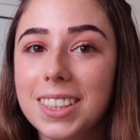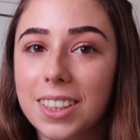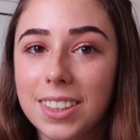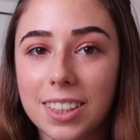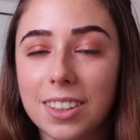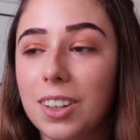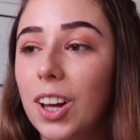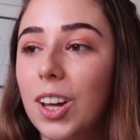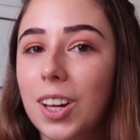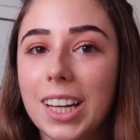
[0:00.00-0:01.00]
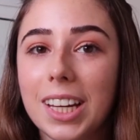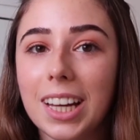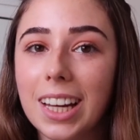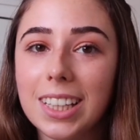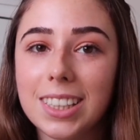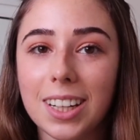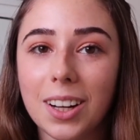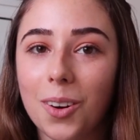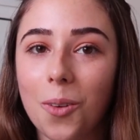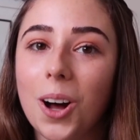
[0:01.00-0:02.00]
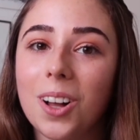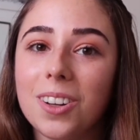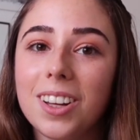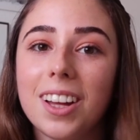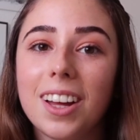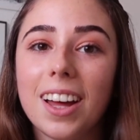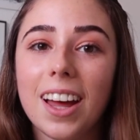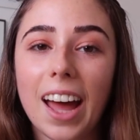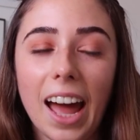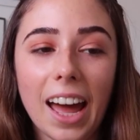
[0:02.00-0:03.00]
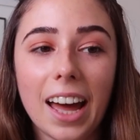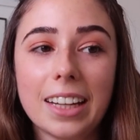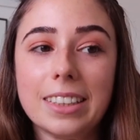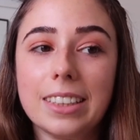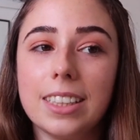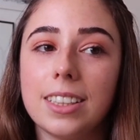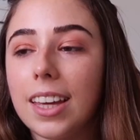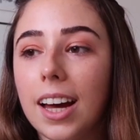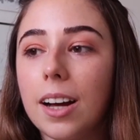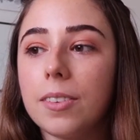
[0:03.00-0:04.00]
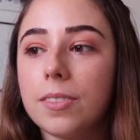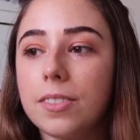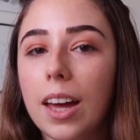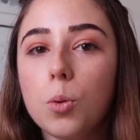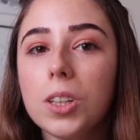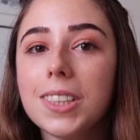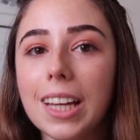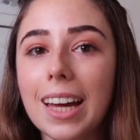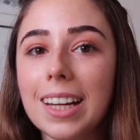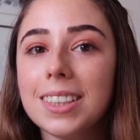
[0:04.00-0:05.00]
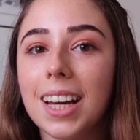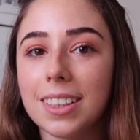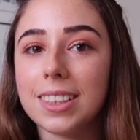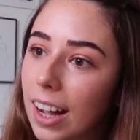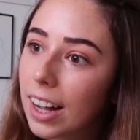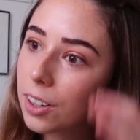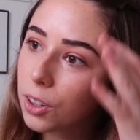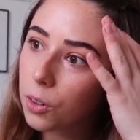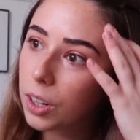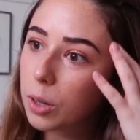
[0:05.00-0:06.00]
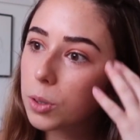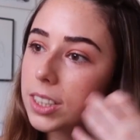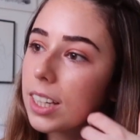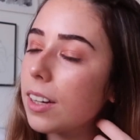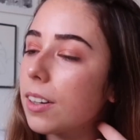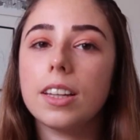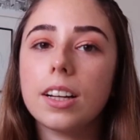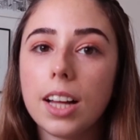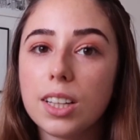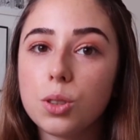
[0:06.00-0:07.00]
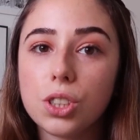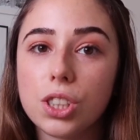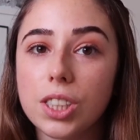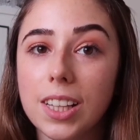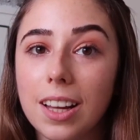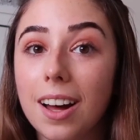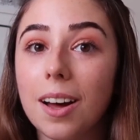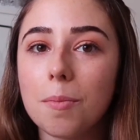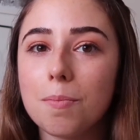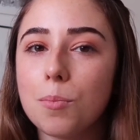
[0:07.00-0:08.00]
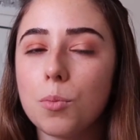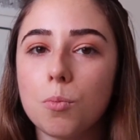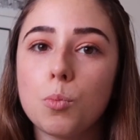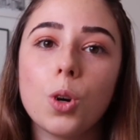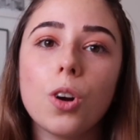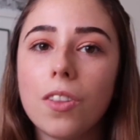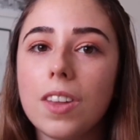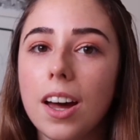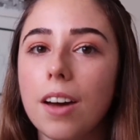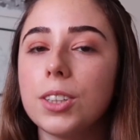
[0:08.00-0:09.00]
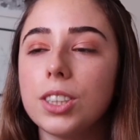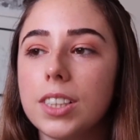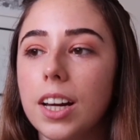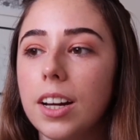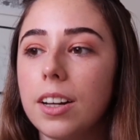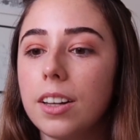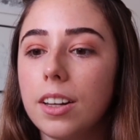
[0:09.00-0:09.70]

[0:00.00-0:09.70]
did didn't go well, and yeah, it was intense. I don't know, it was like the class was just more on the heavier side,